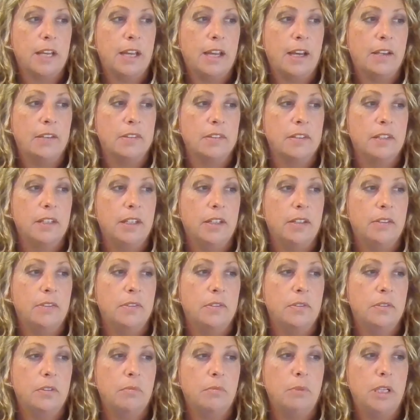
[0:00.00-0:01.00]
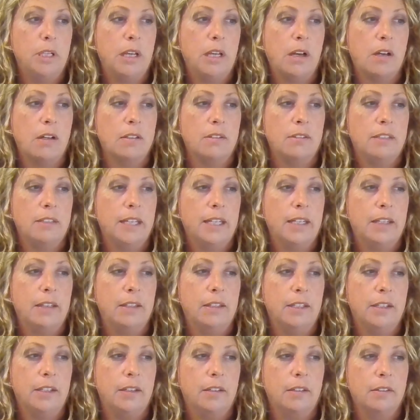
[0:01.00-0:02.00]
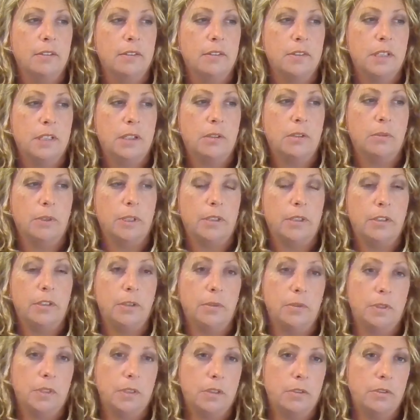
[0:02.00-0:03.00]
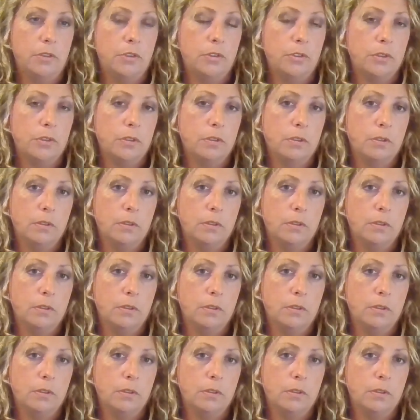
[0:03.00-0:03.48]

ask kids to be on daily steroid dosage?